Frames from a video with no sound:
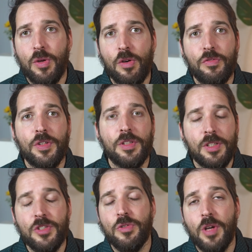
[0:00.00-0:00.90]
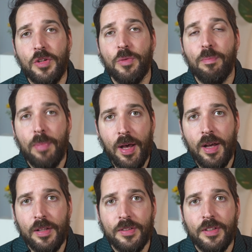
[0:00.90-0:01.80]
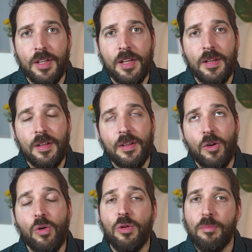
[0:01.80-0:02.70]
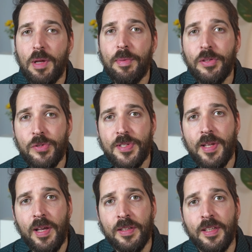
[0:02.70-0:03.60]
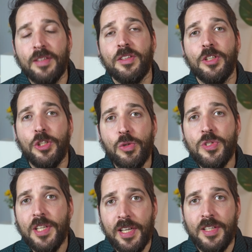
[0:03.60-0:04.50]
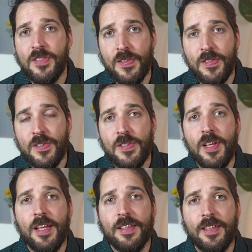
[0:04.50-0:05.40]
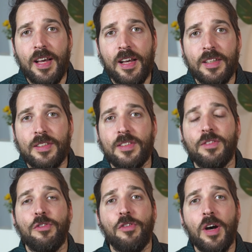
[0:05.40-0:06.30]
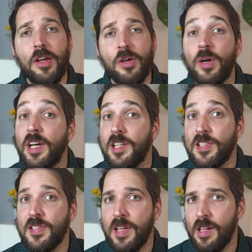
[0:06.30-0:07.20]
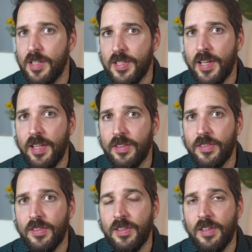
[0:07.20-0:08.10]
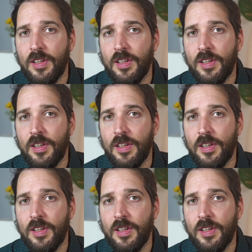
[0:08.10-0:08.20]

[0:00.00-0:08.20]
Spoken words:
of it is rather bad. Or maybe to say it that use cases that FiiO excels at